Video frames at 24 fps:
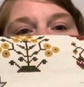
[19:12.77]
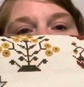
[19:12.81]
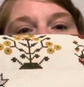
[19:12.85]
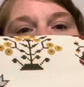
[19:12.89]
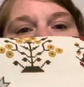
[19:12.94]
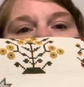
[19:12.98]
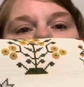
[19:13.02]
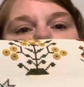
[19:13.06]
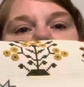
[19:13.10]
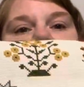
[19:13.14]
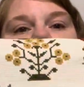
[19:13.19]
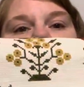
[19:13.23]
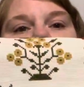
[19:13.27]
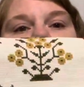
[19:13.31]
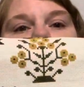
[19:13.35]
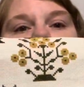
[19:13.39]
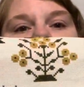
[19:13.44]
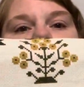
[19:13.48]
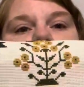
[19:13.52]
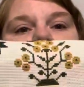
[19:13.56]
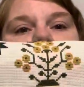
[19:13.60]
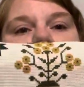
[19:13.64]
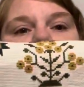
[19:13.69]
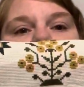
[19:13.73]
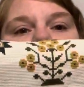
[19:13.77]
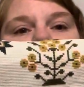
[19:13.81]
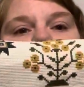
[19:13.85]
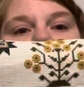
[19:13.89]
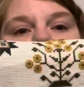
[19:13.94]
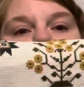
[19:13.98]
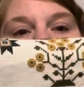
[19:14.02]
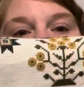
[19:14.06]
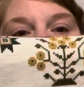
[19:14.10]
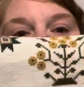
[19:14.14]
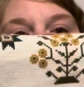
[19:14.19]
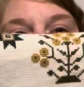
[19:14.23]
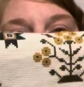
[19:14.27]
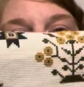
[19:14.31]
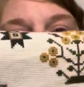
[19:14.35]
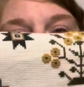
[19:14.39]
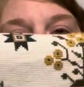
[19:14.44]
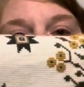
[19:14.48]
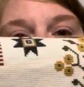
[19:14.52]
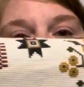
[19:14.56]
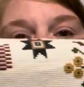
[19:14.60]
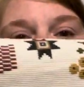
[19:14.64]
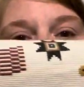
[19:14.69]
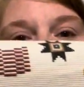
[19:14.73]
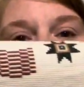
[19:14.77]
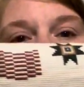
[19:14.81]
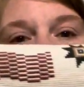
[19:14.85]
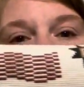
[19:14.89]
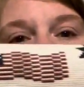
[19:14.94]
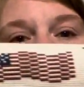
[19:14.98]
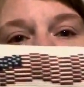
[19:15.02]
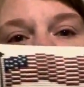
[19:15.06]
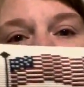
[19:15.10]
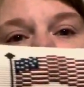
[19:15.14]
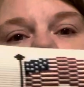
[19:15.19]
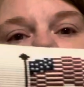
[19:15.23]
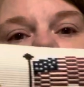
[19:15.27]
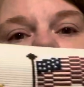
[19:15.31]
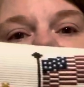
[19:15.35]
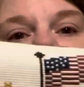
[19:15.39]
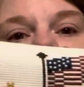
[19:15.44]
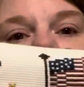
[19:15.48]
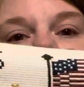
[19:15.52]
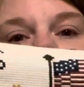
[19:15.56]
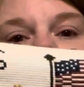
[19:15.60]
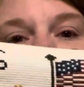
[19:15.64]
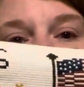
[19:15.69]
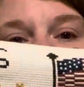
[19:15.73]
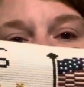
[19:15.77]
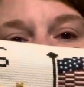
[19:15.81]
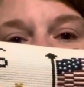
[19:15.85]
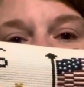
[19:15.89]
was just a quick impromptu. Let's go ahead and shoot this